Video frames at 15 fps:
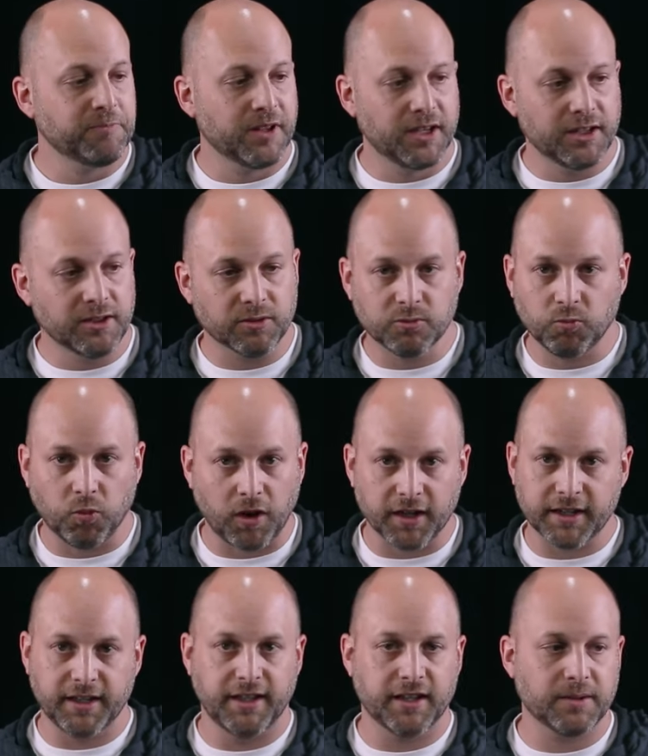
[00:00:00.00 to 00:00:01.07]
And you'll
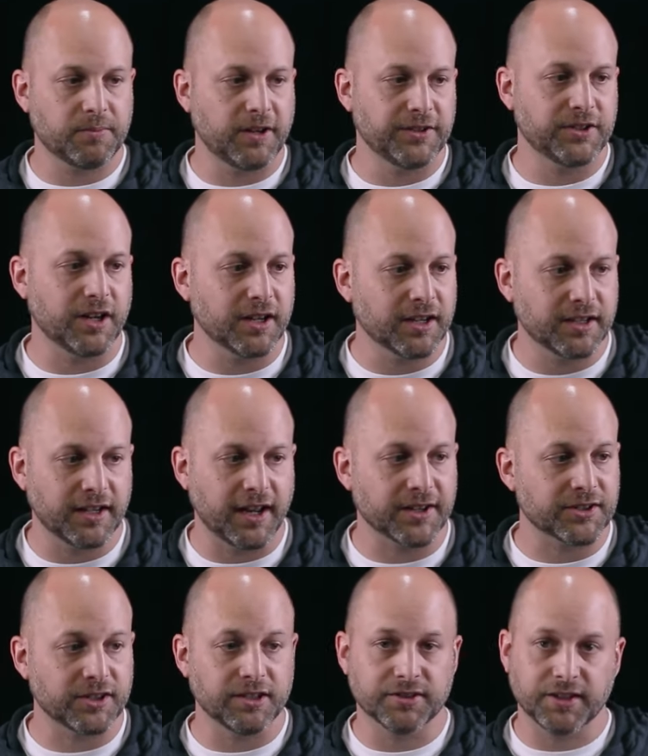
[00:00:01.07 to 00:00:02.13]
walk into enterprise
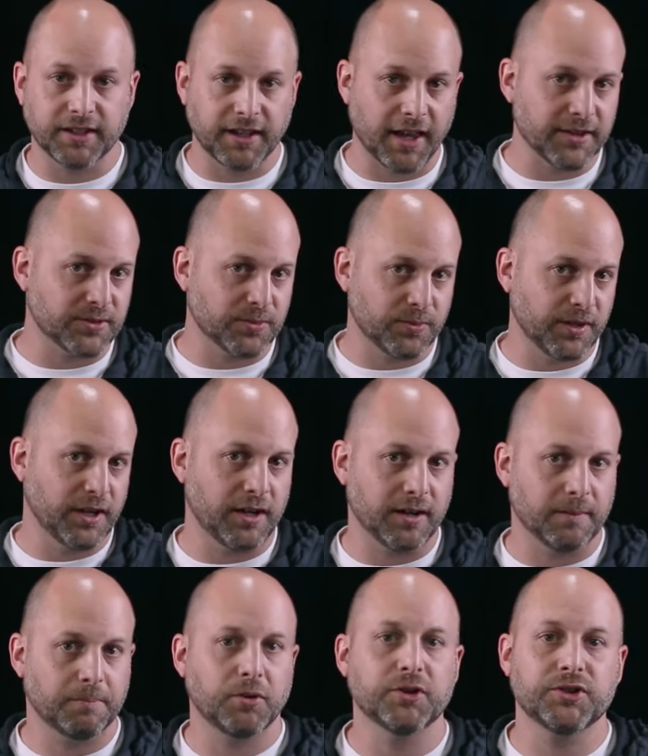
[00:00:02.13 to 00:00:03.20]
architecture and they'll say, yes, we
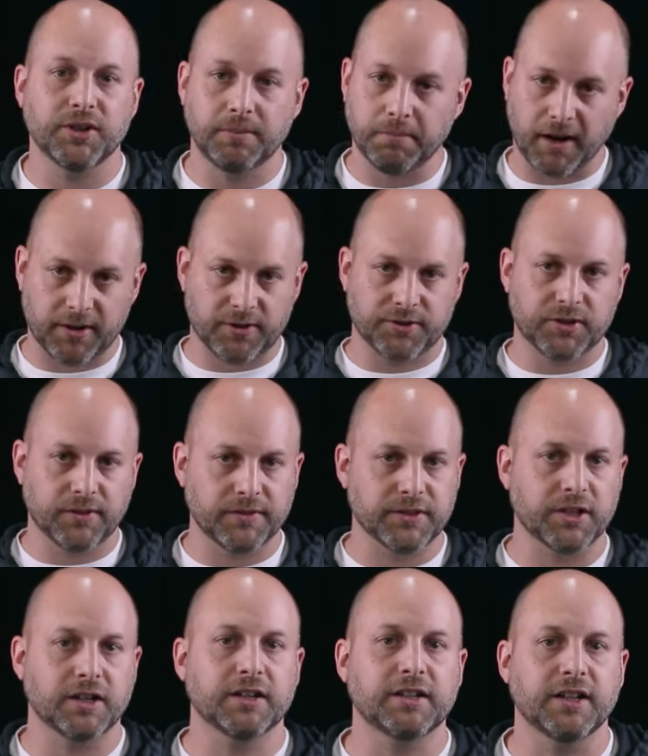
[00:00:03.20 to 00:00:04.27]
are pushing
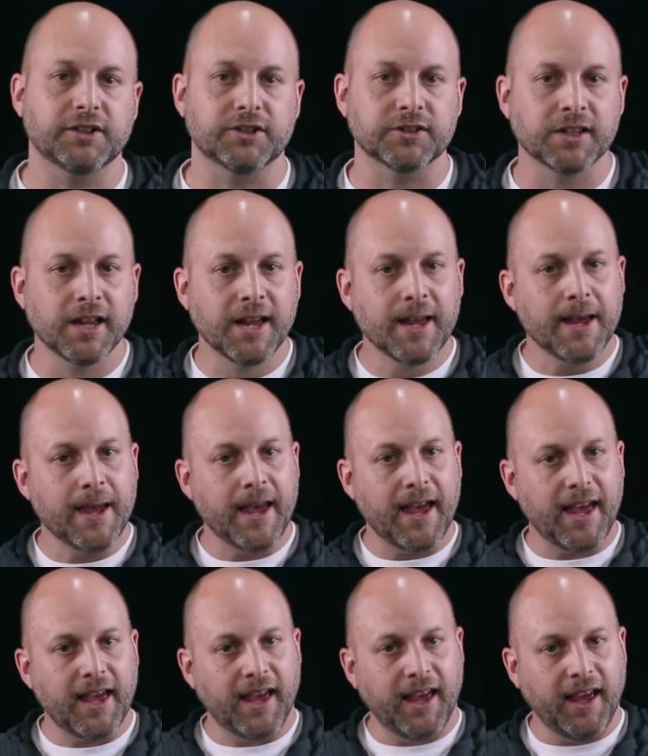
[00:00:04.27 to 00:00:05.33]
microservice architectures.
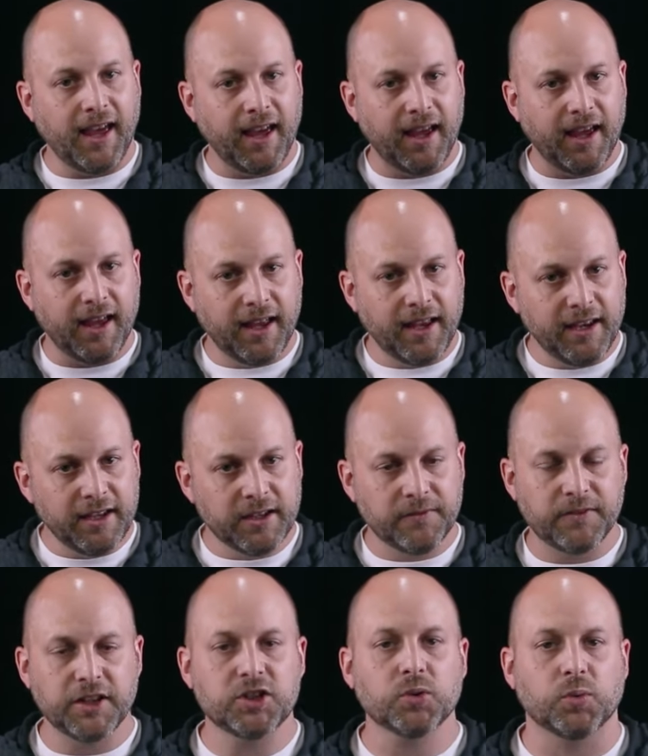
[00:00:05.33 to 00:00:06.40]

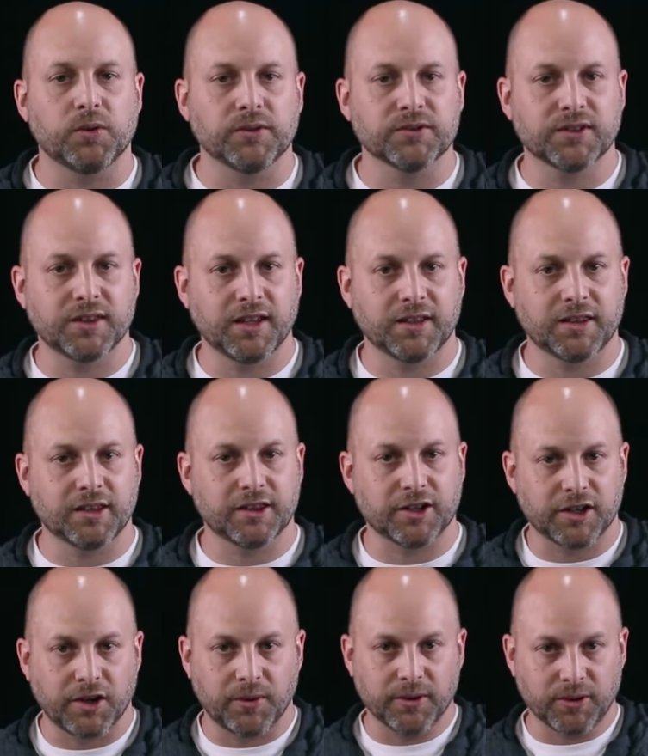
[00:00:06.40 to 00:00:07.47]
Individuals think that
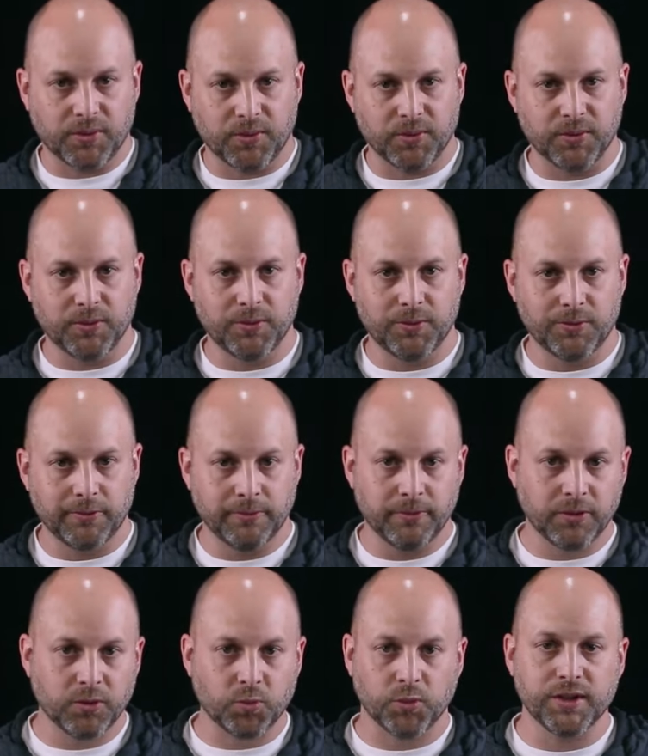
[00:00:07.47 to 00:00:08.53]
they're going through
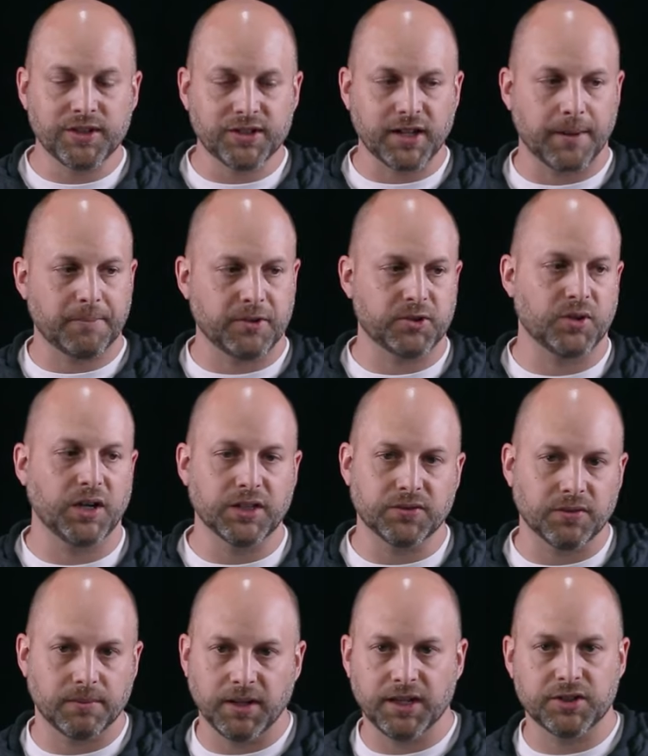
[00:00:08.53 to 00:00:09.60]
three separate
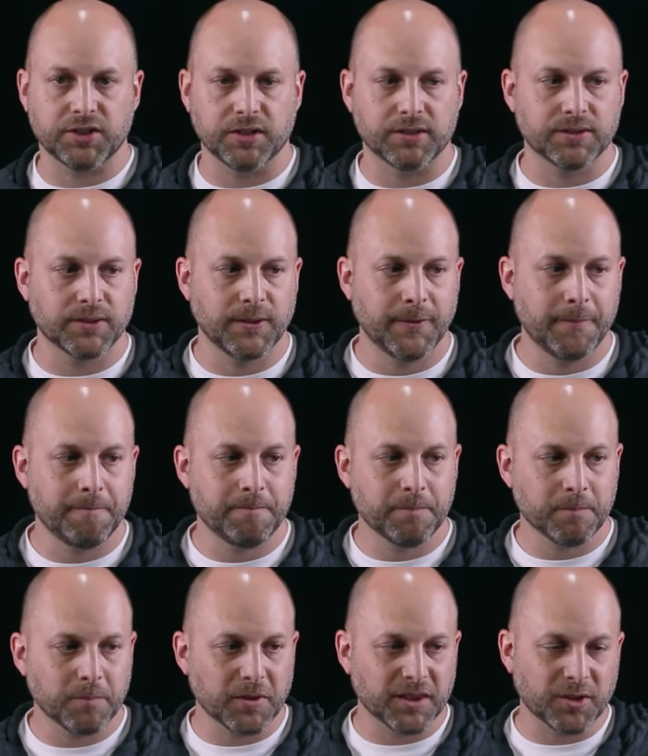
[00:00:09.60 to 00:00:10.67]
transformations,
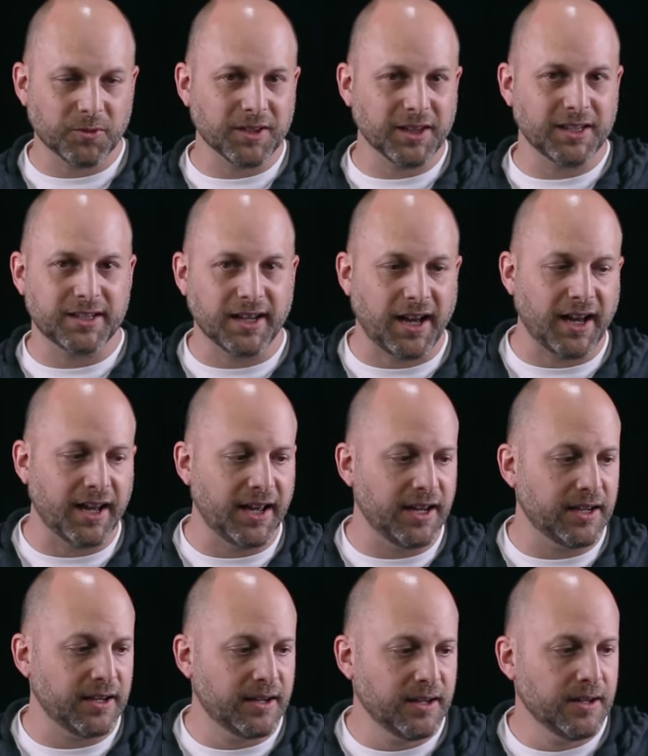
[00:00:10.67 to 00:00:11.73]
but they're really
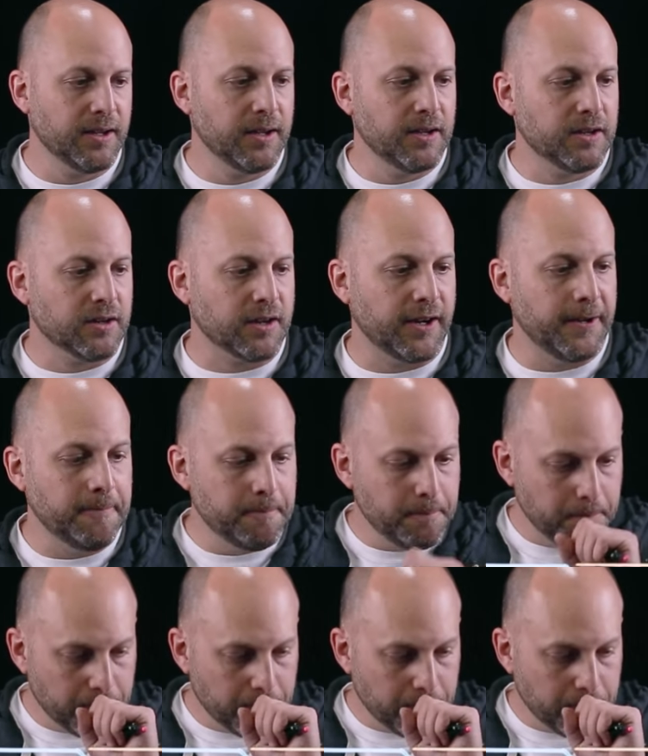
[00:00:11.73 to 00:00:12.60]
tied, right?